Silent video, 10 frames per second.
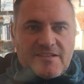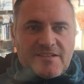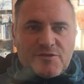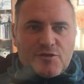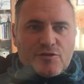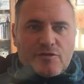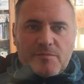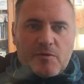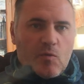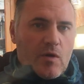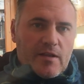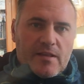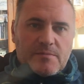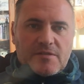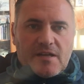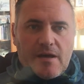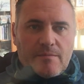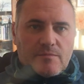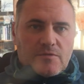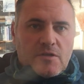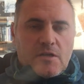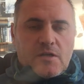it's just going to be one of them scams.